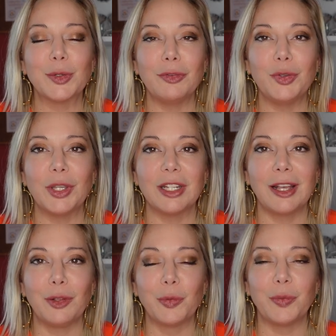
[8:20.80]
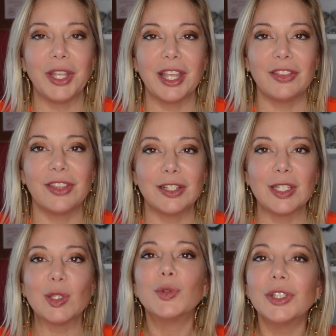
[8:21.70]
if you can help me get there
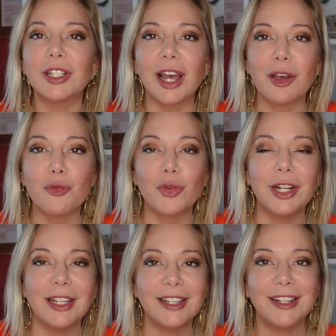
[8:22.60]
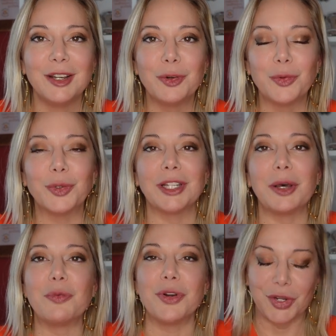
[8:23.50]
sooner, I really would
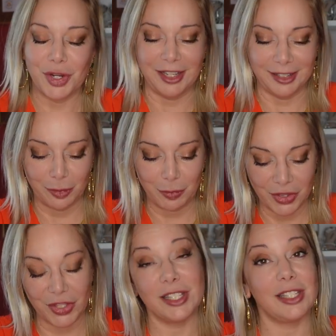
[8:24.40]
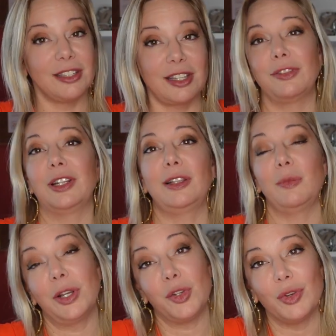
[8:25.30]
appreciate it. But this is definitely
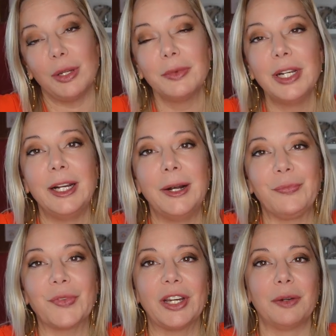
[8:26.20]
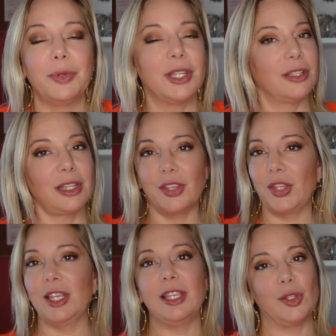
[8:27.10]
my dream uh, because I
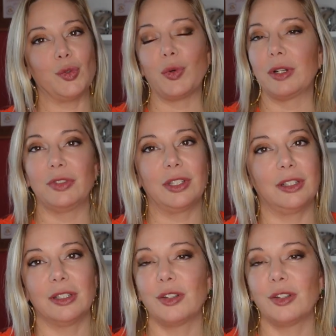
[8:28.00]
think he's one of the